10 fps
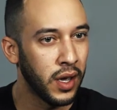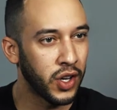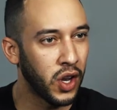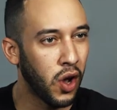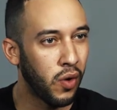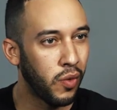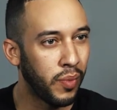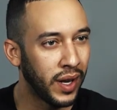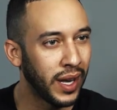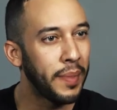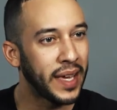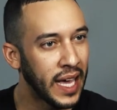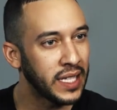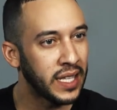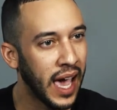You know, but let me
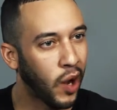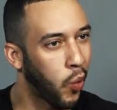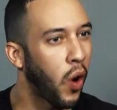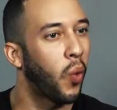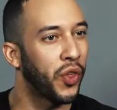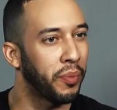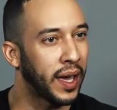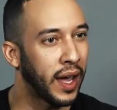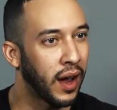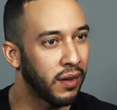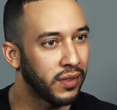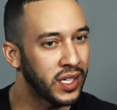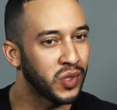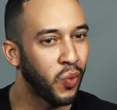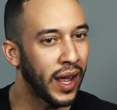get to that. Grow with me here.
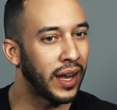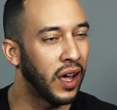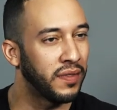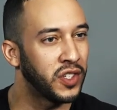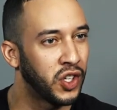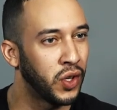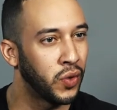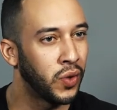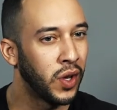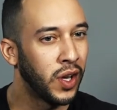This is what I love to do.